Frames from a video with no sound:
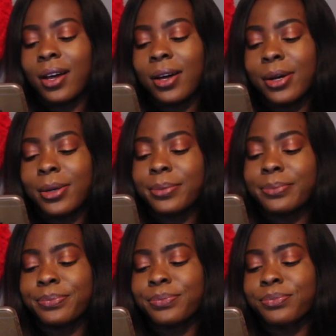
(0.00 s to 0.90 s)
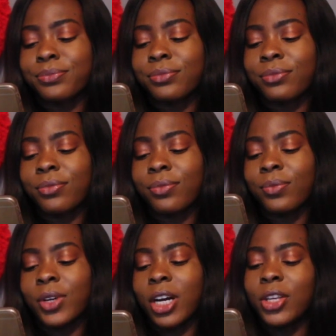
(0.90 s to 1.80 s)

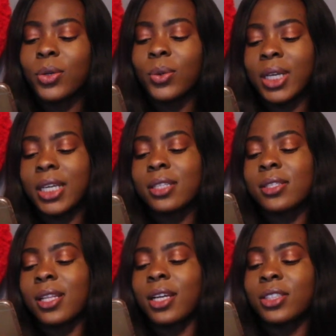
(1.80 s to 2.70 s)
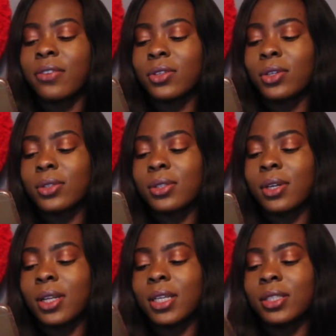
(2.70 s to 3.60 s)
Are you in / have you gone to
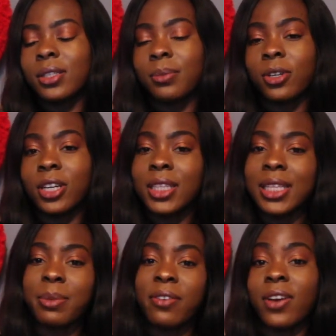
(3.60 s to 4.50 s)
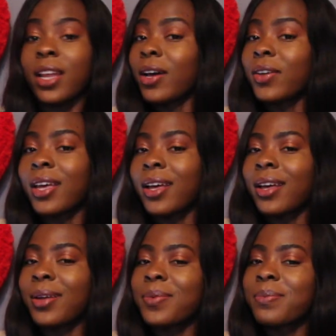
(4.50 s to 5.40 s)
college? I'm currently in my final
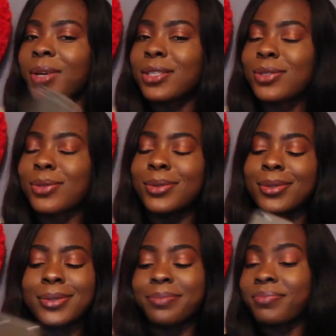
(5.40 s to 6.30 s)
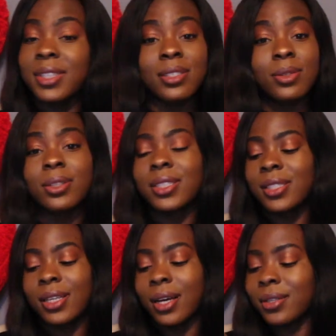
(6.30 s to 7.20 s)
year, med school. It's not
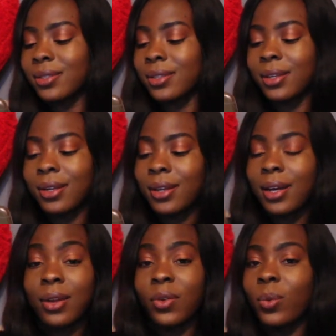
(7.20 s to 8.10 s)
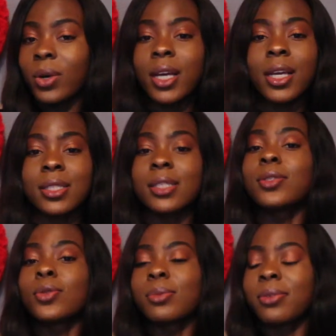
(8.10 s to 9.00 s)
easy, guys. I know what you're getting
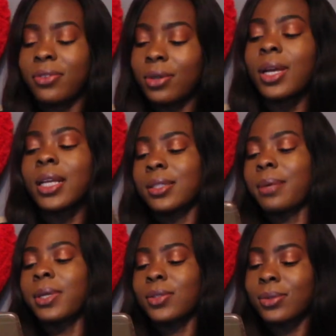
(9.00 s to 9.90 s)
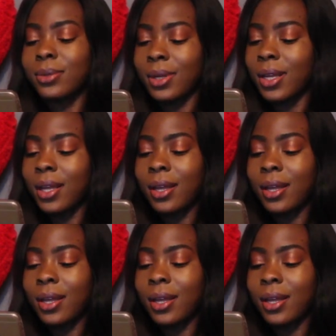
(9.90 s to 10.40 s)
into before you enter med school.